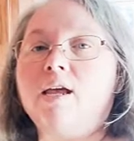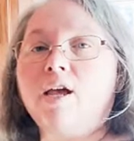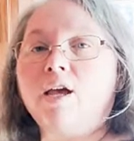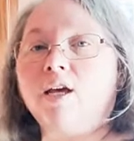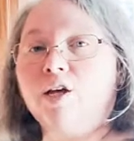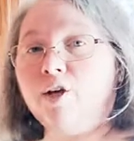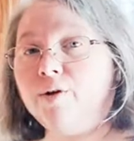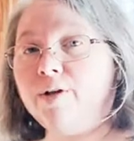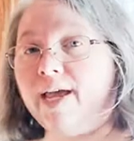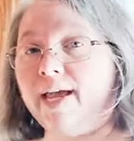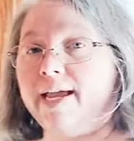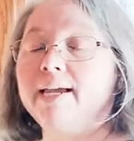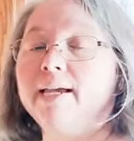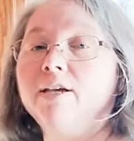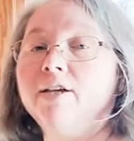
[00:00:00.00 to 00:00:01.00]
Okay,
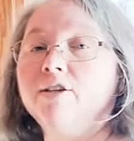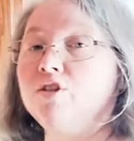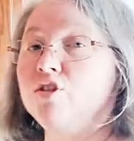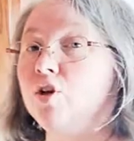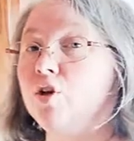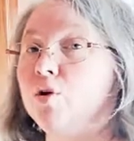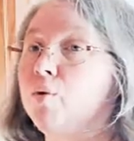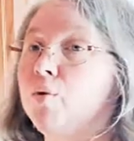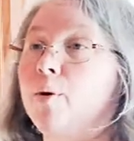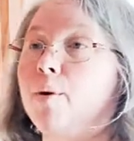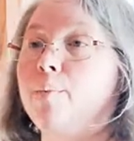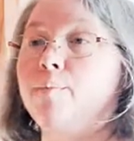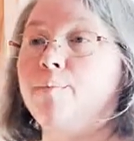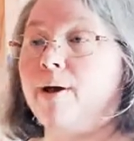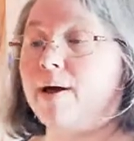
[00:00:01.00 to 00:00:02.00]
So
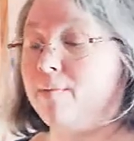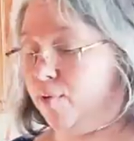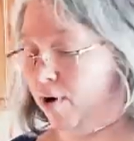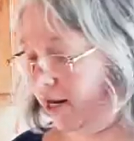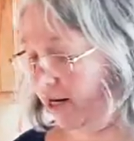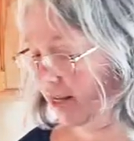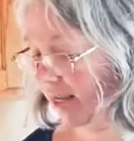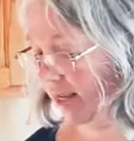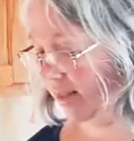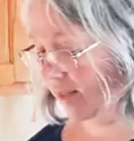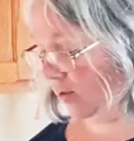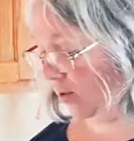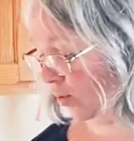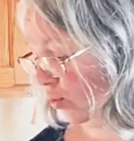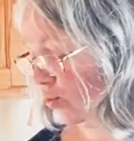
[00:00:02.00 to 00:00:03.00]
my bread
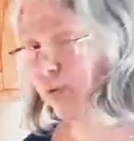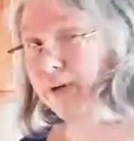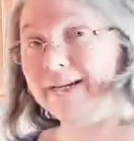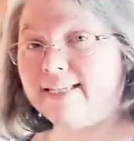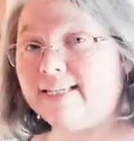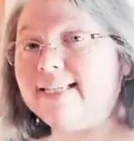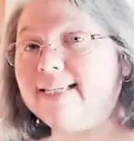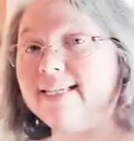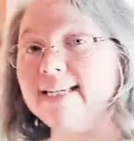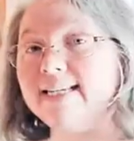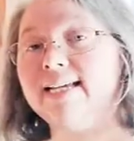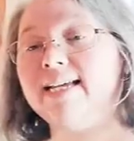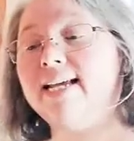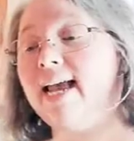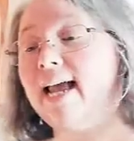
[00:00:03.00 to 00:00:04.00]
has risen
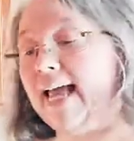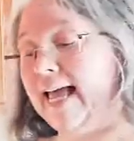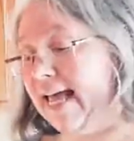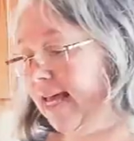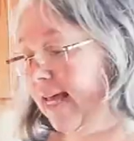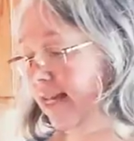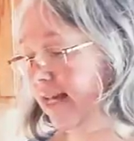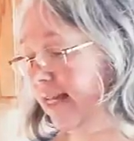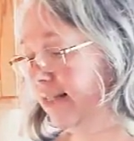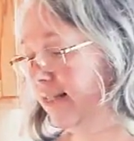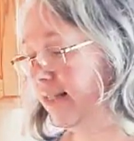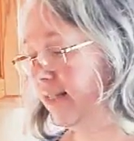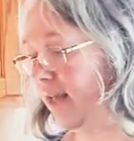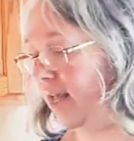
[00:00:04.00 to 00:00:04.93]
and